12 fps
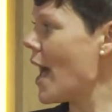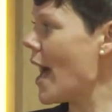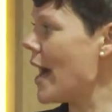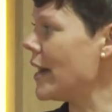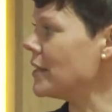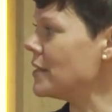
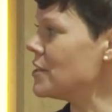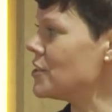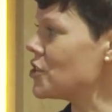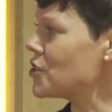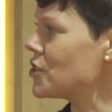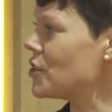
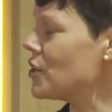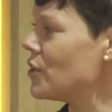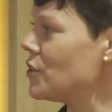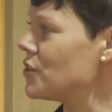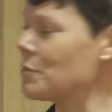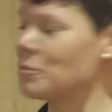And
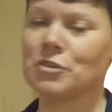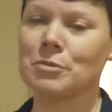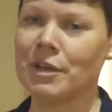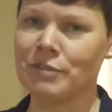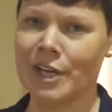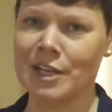some of you
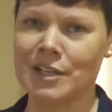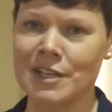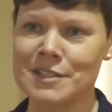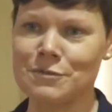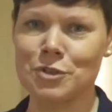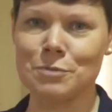might
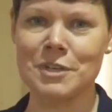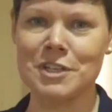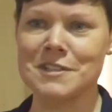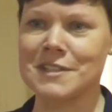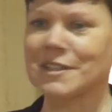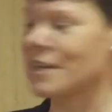recognise a few
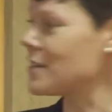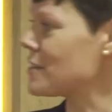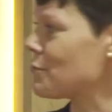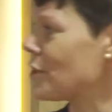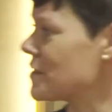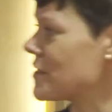pictures in there. There's
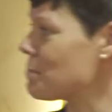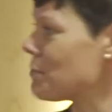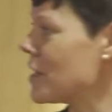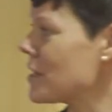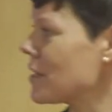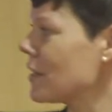a Francis
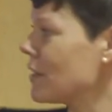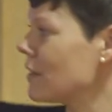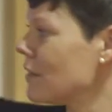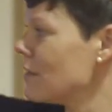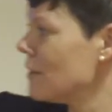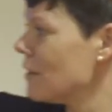Bacon
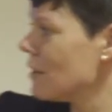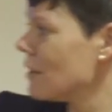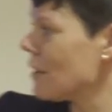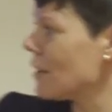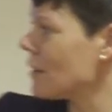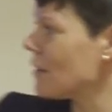
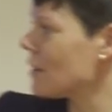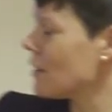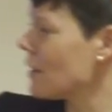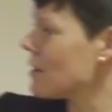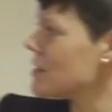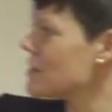there,
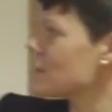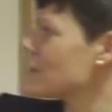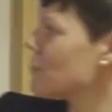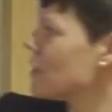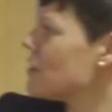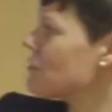and
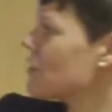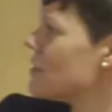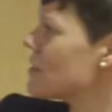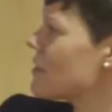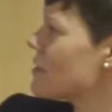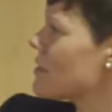
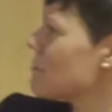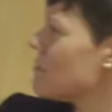there's a